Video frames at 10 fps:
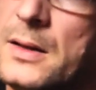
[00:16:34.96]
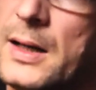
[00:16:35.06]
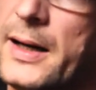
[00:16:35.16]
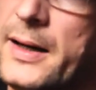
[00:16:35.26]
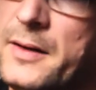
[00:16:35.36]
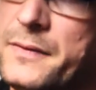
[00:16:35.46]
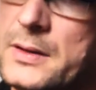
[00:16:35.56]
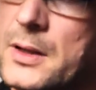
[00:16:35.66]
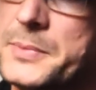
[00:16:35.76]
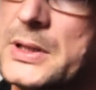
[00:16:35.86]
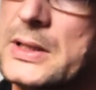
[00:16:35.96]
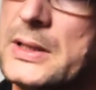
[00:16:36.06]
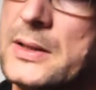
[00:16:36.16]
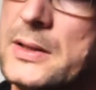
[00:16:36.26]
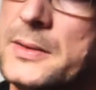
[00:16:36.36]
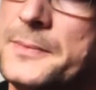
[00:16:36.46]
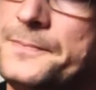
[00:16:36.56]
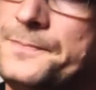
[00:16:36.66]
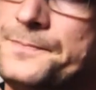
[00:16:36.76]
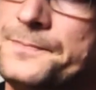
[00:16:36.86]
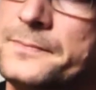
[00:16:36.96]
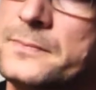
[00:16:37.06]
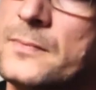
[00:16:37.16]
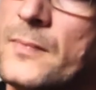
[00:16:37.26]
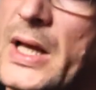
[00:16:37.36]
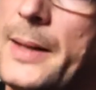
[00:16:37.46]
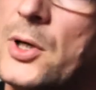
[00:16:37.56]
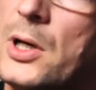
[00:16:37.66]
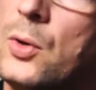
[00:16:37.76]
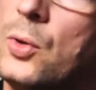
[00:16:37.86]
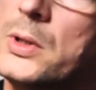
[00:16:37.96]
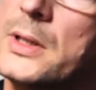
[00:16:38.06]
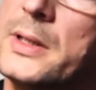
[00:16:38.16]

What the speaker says: I have adopted a camera holder,